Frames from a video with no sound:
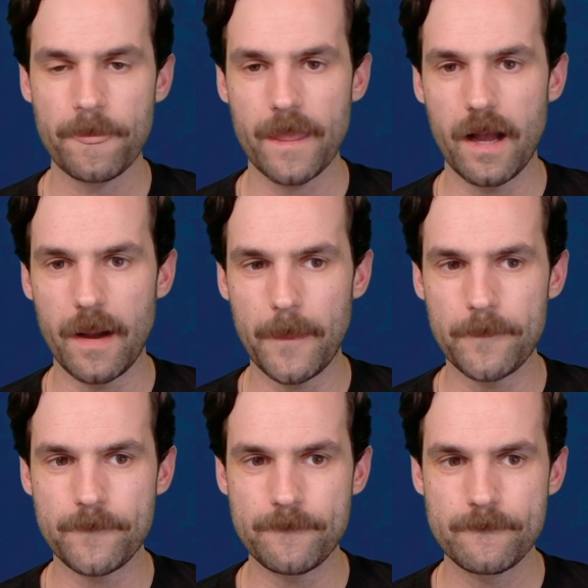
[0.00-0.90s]

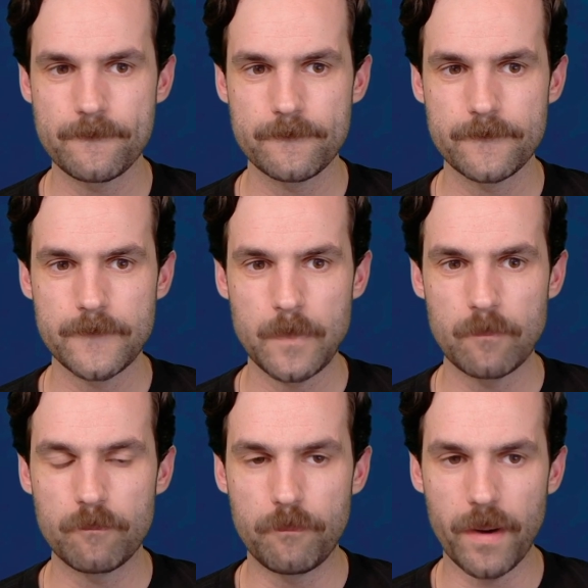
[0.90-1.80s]

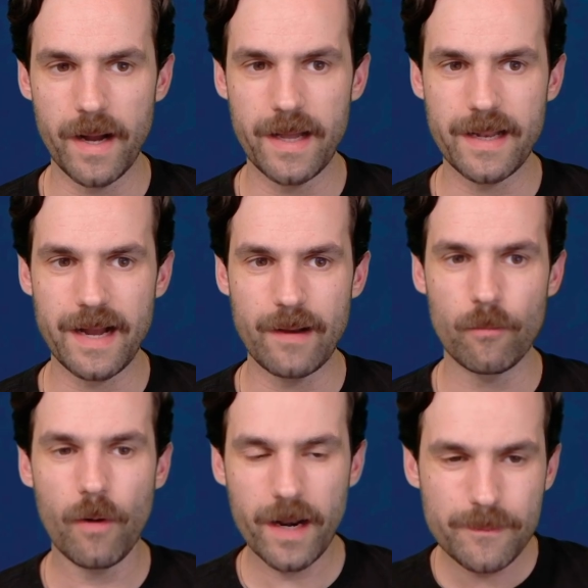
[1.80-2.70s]
But I
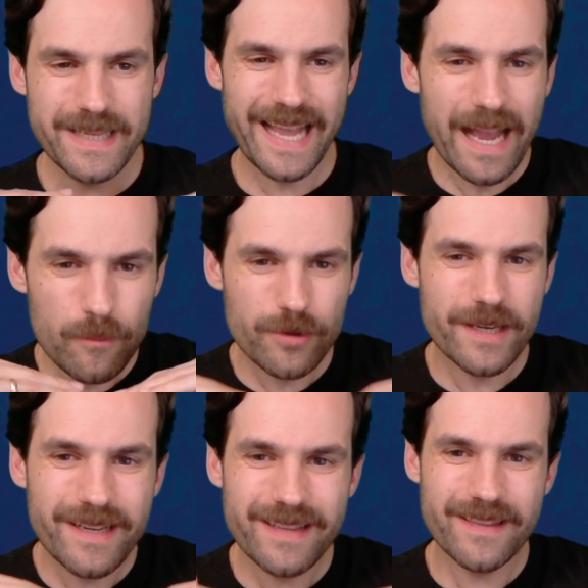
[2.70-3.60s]
want to be
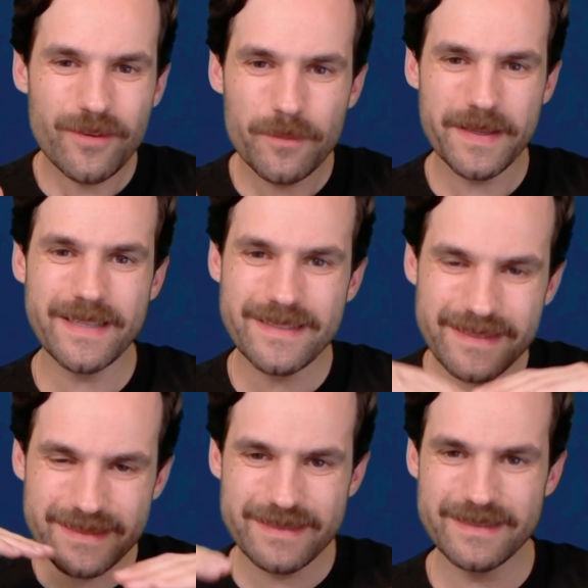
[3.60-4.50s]
hammering a little bit,
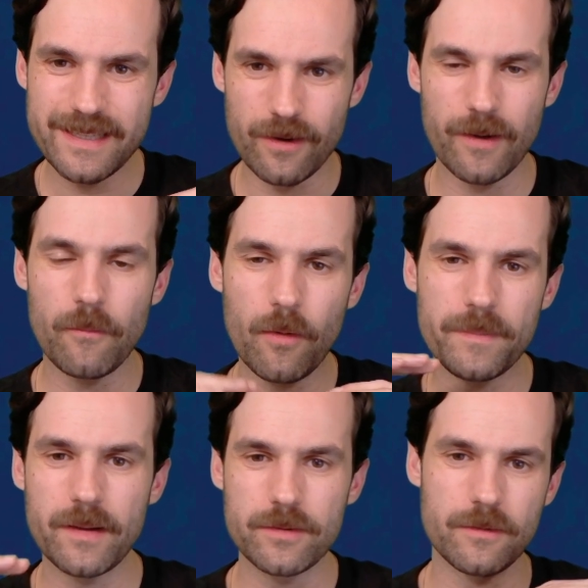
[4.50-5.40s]
and, you know, I won't
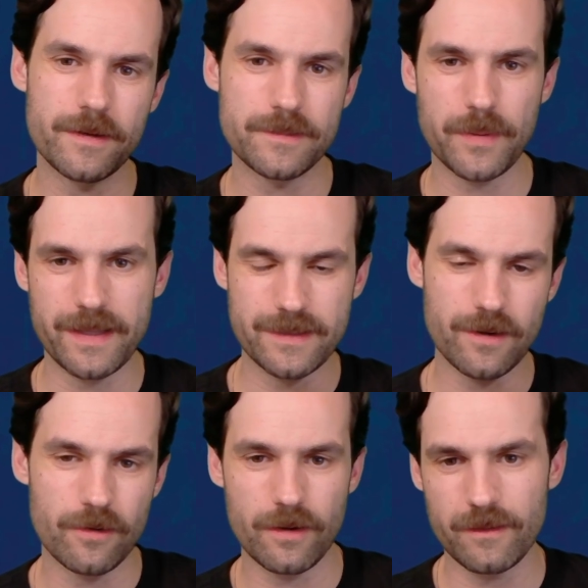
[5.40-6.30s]
be able to always play this
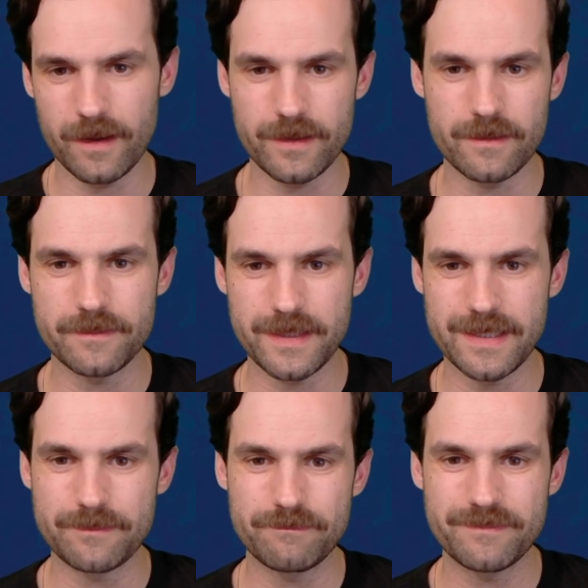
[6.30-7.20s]
card on
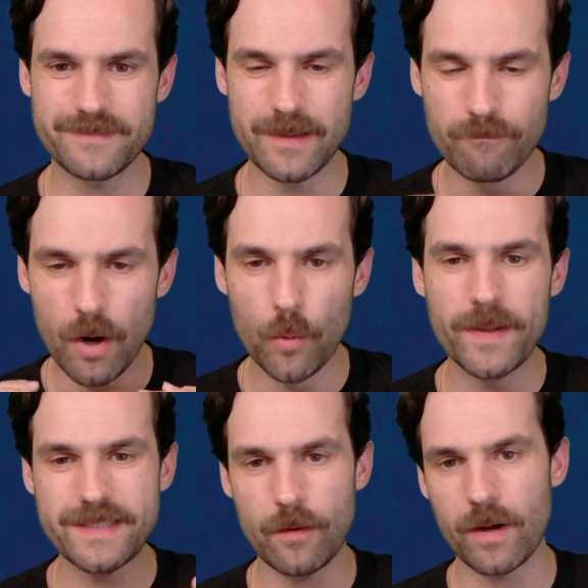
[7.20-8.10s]
the
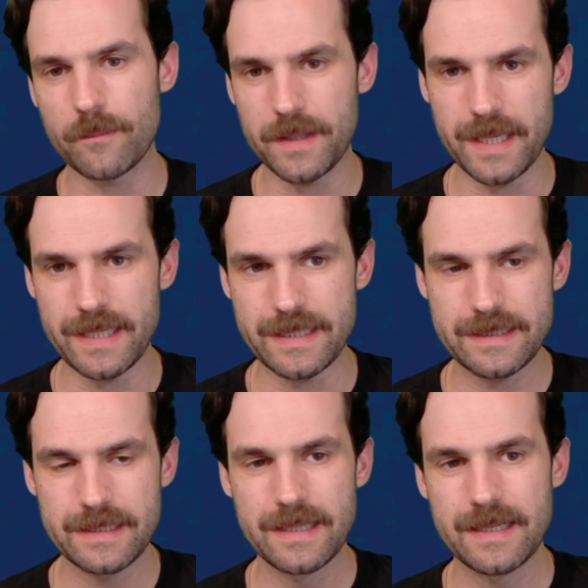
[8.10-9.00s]
moments I want to play it.
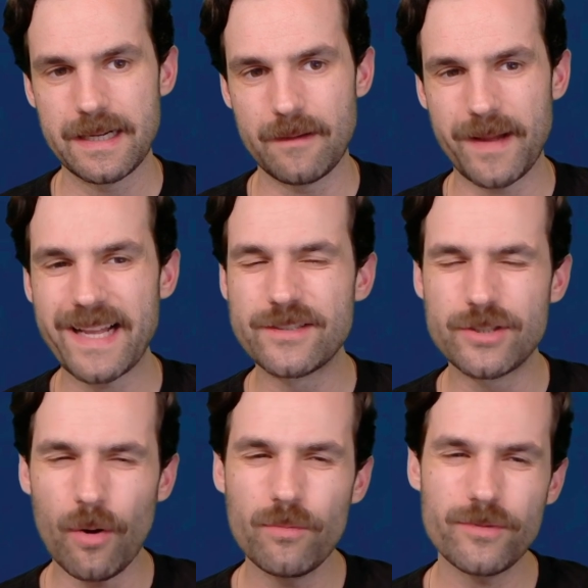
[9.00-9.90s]
And I
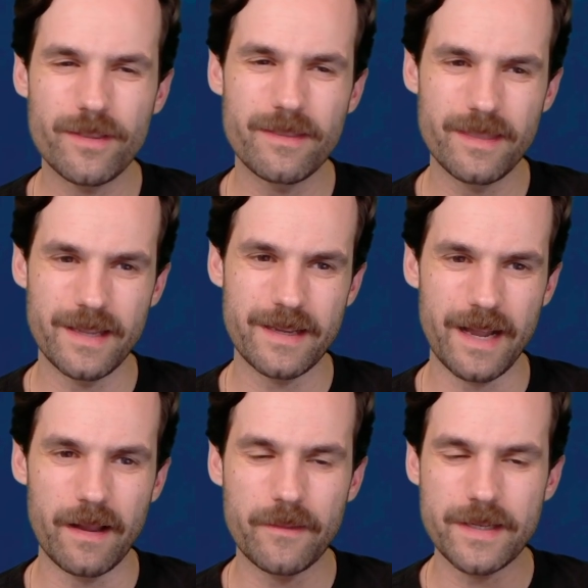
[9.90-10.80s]
don't think...
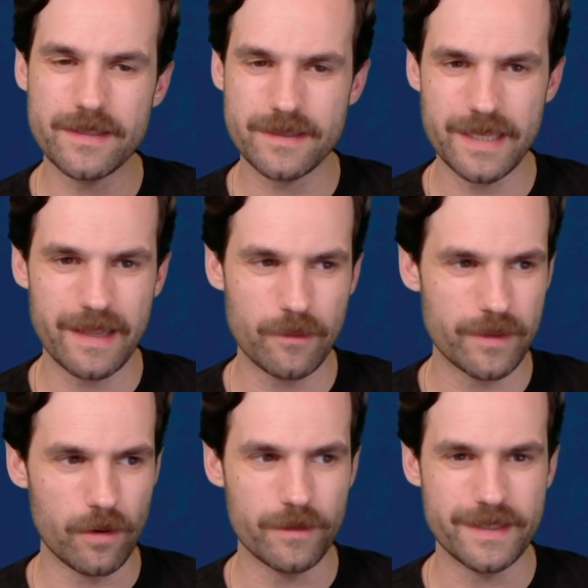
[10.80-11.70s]
I'm going to say that
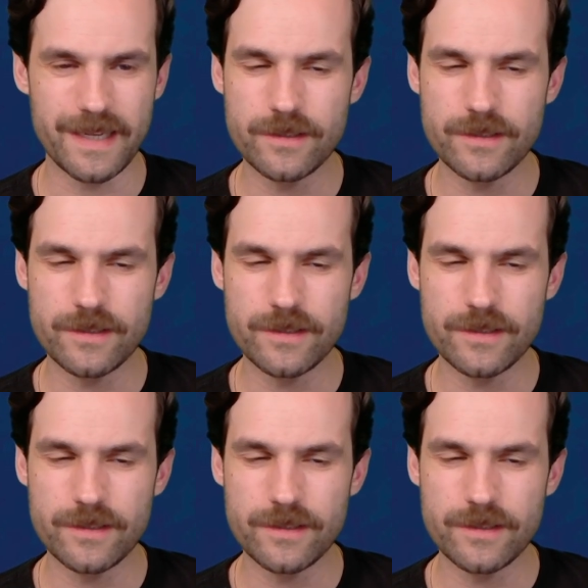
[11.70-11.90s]
with all these. I